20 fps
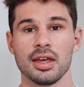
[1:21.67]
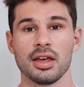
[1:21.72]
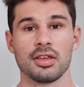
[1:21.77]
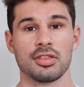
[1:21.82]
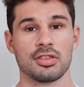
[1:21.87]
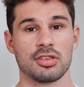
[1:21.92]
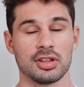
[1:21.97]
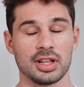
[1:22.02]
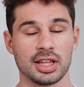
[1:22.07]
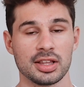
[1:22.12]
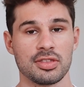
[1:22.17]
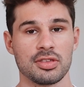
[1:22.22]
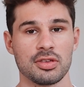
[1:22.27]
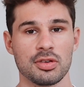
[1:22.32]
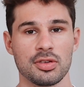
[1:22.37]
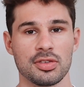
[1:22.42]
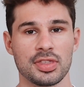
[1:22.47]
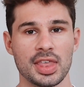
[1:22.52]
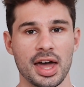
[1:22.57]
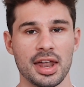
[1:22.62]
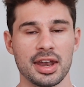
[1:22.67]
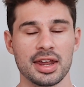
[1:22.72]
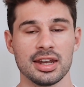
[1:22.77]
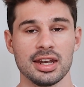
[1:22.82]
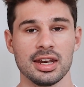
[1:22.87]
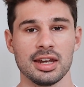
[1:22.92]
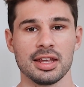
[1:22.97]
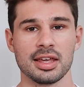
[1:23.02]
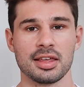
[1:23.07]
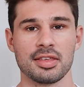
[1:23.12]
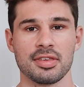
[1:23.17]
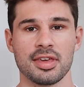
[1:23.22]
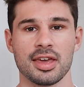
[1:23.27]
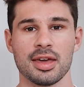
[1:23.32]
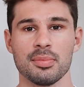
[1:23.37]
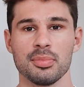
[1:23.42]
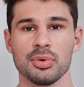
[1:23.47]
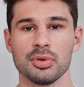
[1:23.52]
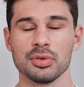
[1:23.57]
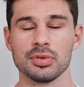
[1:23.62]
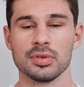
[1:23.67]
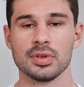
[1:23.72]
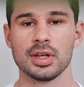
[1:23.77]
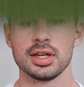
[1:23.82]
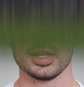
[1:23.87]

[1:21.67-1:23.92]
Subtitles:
So let's use that in an example.